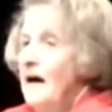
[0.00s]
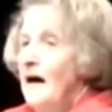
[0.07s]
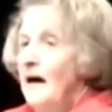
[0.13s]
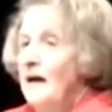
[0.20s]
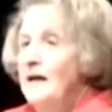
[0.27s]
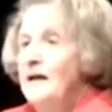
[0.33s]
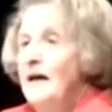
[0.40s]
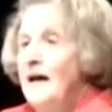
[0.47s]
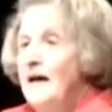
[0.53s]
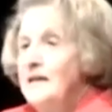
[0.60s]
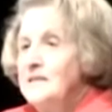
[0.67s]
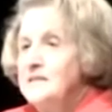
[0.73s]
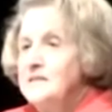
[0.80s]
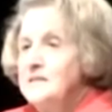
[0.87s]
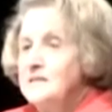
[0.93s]
I
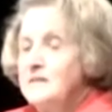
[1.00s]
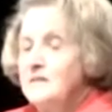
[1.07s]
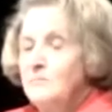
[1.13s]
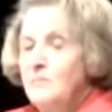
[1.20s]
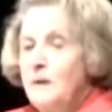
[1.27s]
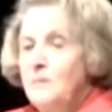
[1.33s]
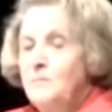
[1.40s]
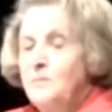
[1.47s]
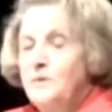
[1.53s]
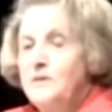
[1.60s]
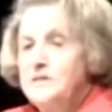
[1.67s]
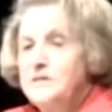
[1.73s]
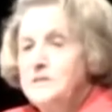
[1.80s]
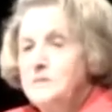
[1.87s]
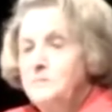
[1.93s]
asked my
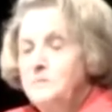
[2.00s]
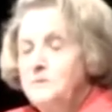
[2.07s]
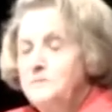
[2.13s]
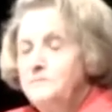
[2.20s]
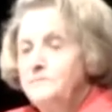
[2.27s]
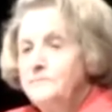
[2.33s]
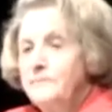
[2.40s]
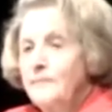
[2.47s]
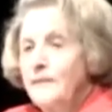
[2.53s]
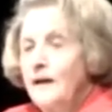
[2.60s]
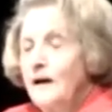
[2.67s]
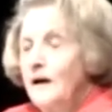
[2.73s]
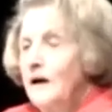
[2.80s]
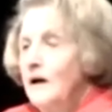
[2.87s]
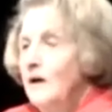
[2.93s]
principal,
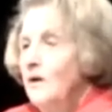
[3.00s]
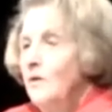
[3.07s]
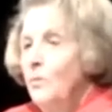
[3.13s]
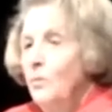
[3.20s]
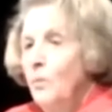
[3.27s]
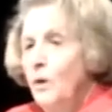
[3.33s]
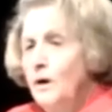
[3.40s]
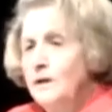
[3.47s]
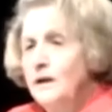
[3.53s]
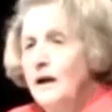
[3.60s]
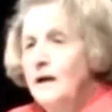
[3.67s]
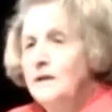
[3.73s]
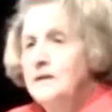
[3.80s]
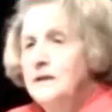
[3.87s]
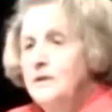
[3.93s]
what
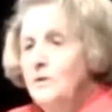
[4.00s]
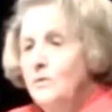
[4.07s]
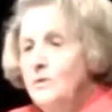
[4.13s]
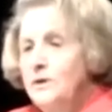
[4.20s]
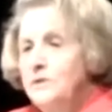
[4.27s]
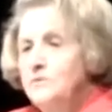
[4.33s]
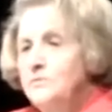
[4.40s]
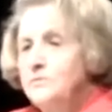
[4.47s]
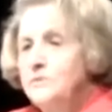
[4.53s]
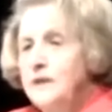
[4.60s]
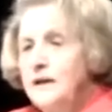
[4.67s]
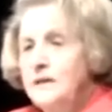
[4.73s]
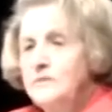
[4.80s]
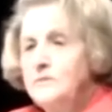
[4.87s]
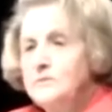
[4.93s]
are they going to
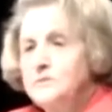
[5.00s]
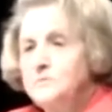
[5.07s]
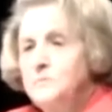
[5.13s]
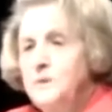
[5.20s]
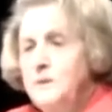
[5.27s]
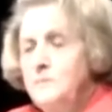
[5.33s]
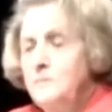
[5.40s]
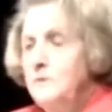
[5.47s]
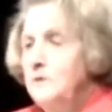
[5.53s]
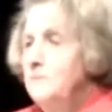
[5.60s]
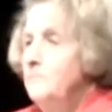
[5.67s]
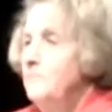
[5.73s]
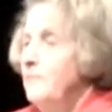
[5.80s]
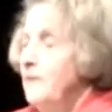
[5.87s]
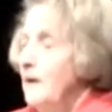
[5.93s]
take those
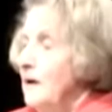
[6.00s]
people?